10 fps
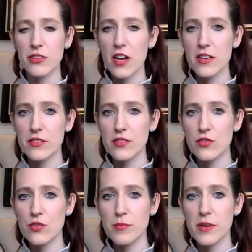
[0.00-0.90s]
size as
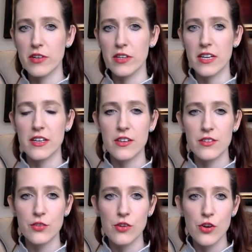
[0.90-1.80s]
your mirror? It
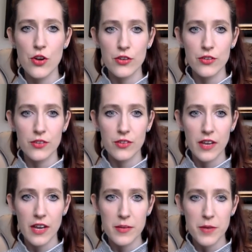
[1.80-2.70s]
sort of looks.
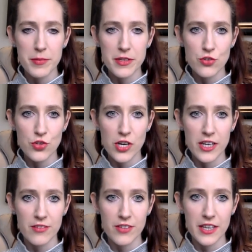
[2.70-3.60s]
It might be a trick
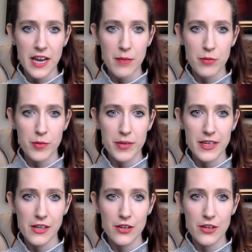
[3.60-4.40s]
of the camera, but it looks